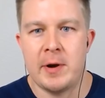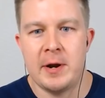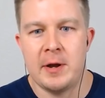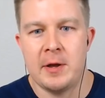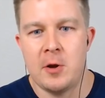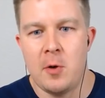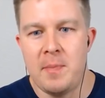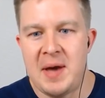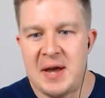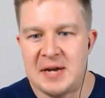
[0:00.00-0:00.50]
We're going
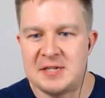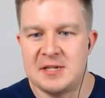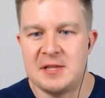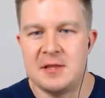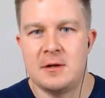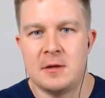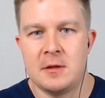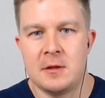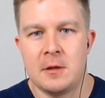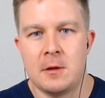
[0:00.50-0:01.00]
to go back
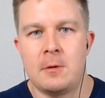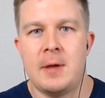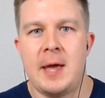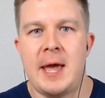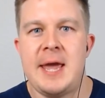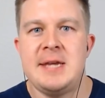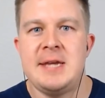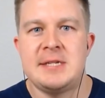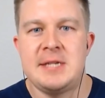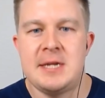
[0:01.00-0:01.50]
to the
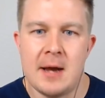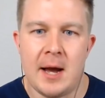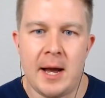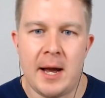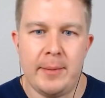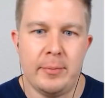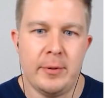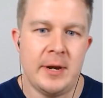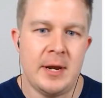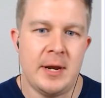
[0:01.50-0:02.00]
little hasty
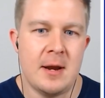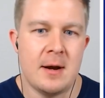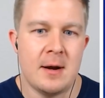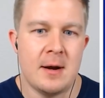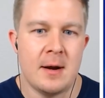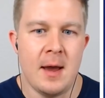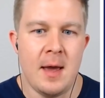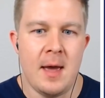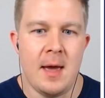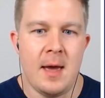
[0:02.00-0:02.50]
goblin
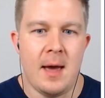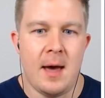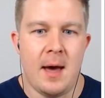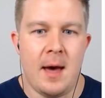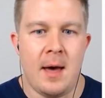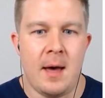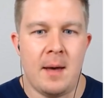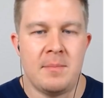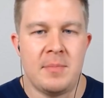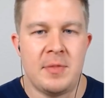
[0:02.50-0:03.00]
here.
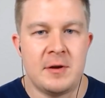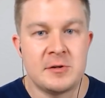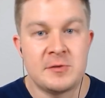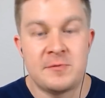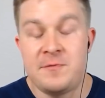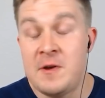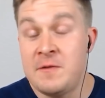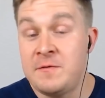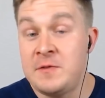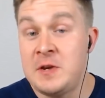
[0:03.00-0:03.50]

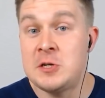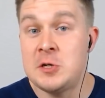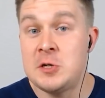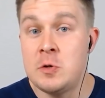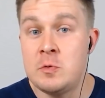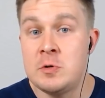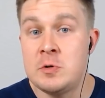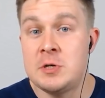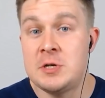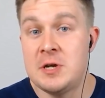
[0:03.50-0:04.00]
There's
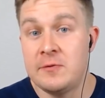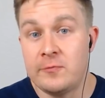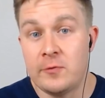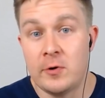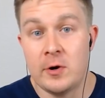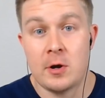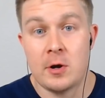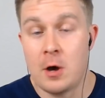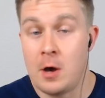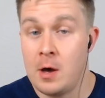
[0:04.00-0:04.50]
52 different